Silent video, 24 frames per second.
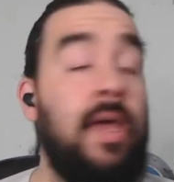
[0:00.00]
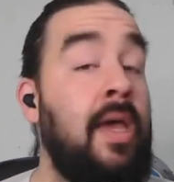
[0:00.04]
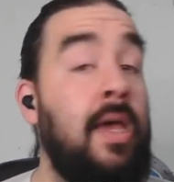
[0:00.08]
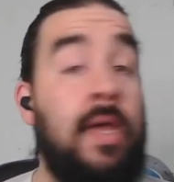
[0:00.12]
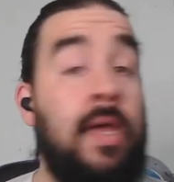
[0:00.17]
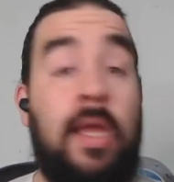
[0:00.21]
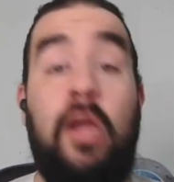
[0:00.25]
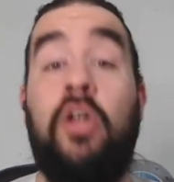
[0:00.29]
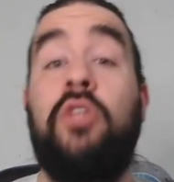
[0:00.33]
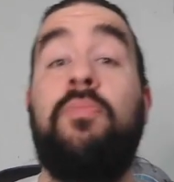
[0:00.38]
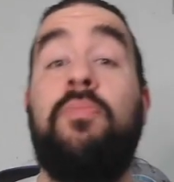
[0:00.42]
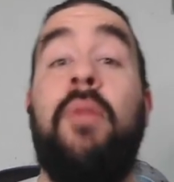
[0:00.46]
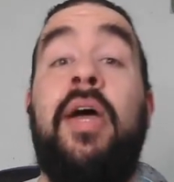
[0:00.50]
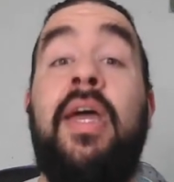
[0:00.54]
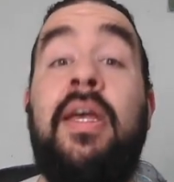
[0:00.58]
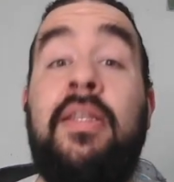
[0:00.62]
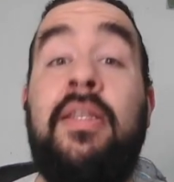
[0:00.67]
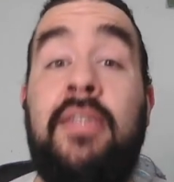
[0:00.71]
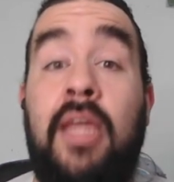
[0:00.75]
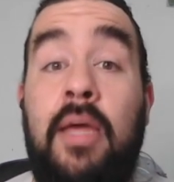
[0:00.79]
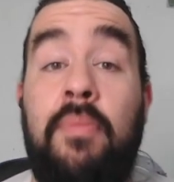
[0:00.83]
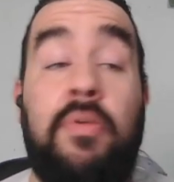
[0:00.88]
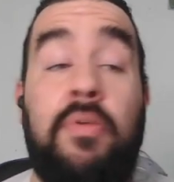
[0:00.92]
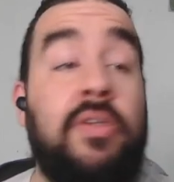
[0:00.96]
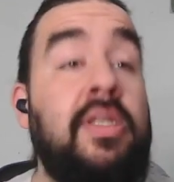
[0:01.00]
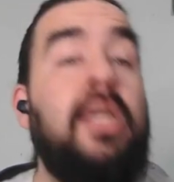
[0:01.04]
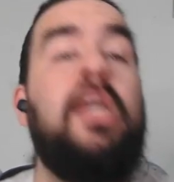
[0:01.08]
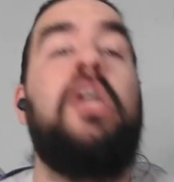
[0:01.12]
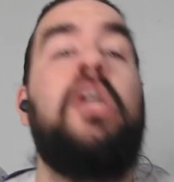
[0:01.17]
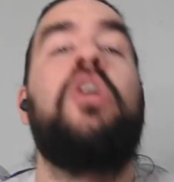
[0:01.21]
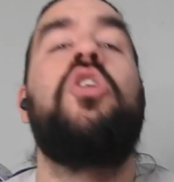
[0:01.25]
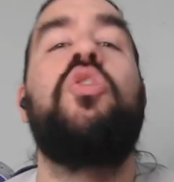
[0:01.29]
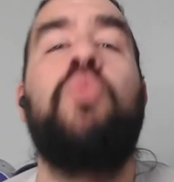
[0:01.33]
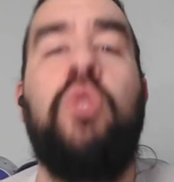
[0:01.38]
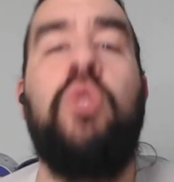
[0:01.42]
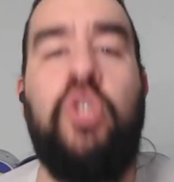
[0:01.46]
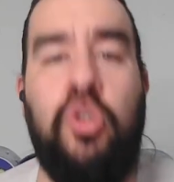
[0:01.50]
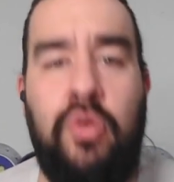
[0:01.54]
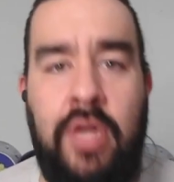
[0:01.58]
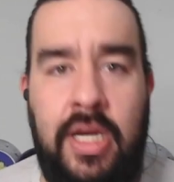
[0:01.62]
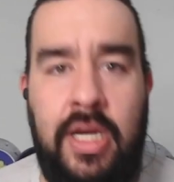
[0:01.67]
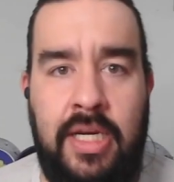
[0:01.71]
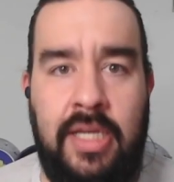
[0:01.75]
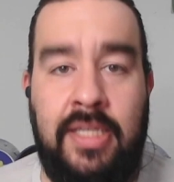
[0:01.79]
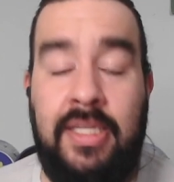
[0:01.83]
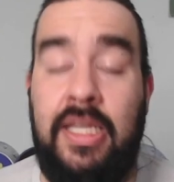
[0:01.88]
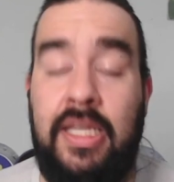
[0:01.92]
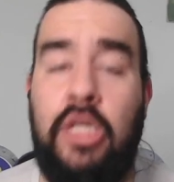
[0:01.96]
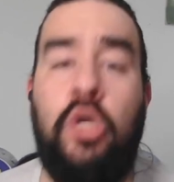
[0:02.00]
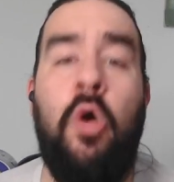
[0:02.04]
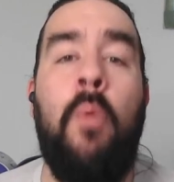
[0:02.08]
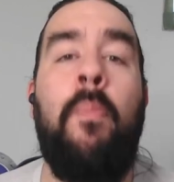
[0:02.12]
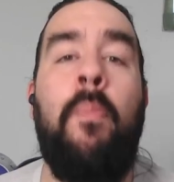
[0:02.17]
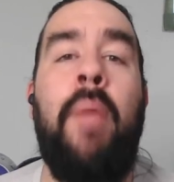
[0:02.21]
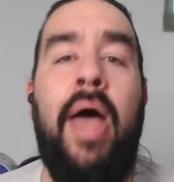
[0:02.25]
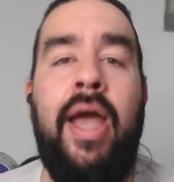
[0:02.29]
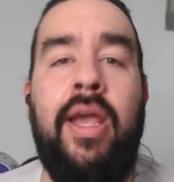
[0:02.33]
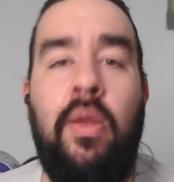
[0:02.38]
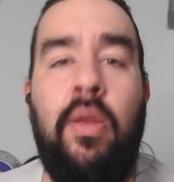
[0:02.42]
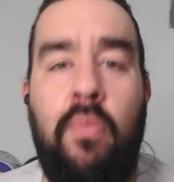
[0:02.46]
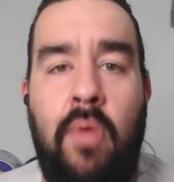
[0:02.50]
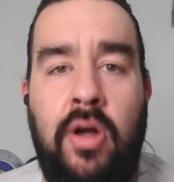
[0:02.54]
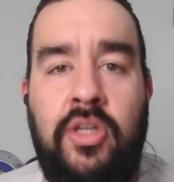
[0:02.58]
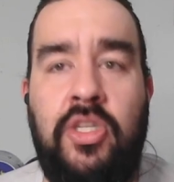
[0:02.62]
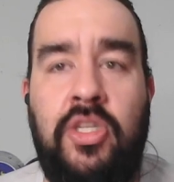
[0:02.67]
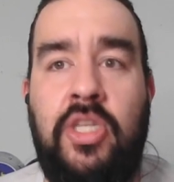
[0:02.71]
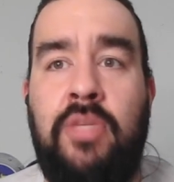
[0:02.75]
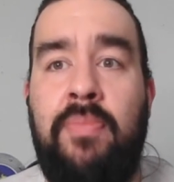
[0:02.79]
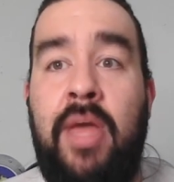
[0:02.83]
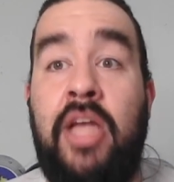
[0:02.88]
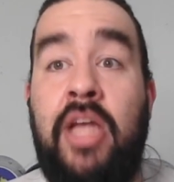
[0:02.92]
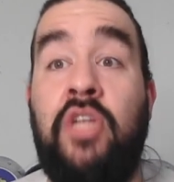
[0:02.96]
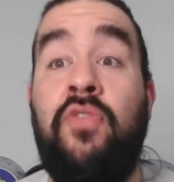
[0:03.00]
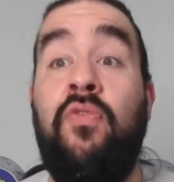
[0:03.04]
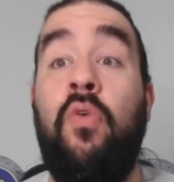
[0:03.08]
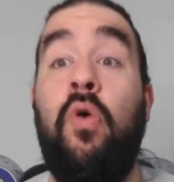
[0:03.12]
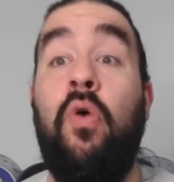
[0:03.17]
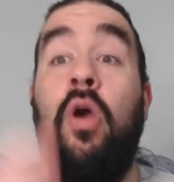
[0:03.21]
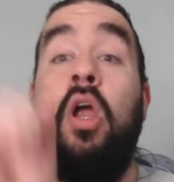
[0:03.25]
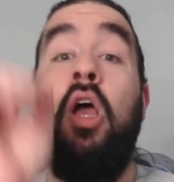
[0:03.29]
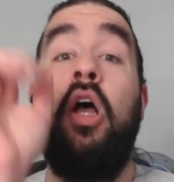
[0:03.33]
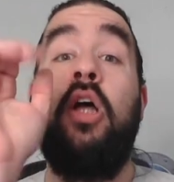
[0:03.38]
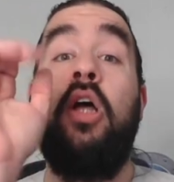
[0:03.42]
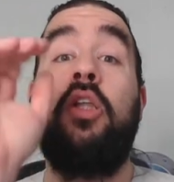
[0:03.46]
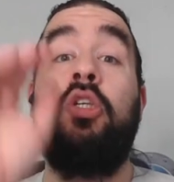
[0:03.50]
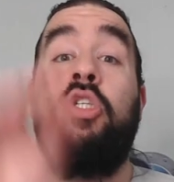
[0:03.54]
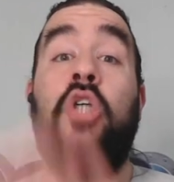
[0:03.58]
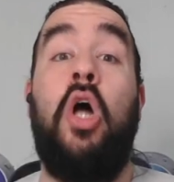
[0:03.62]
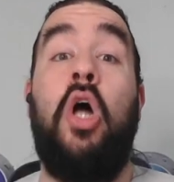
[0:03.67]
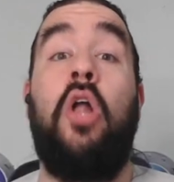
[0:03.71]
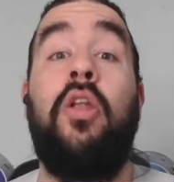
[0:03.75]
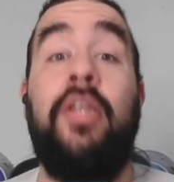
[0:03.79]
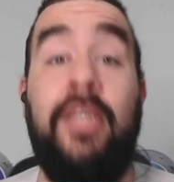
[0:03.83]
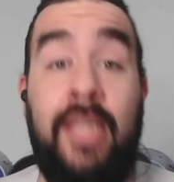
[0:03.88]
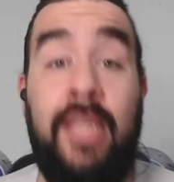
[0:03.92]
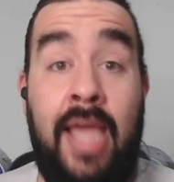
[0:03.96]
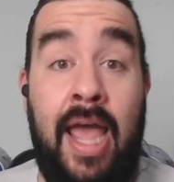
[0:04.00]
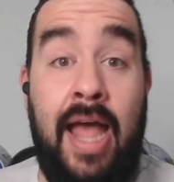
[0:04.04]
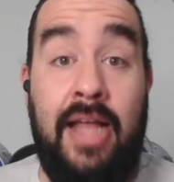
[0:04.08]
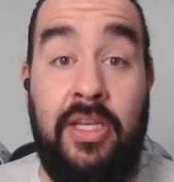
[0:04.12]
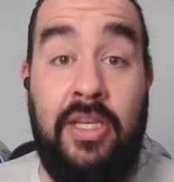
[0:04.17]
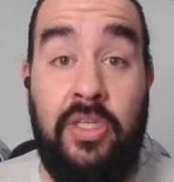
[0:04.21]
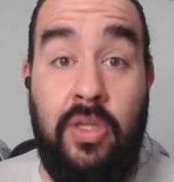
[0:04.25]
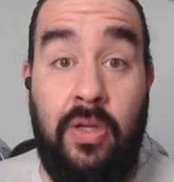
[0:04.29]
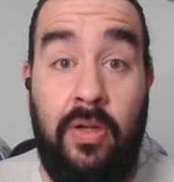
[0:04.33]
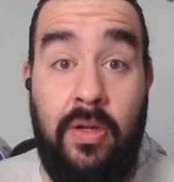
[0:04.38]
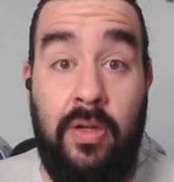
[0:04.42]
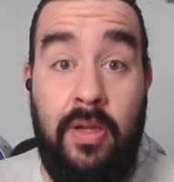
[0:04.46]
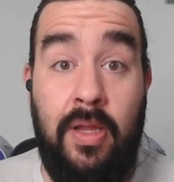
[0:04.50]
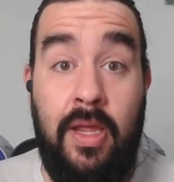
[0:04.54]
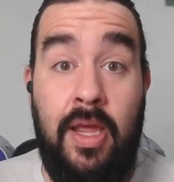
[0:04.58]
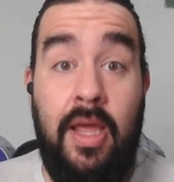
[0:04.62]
Here's my examples. Here's what you need to see. Go back and watch this match for Dalton Castle.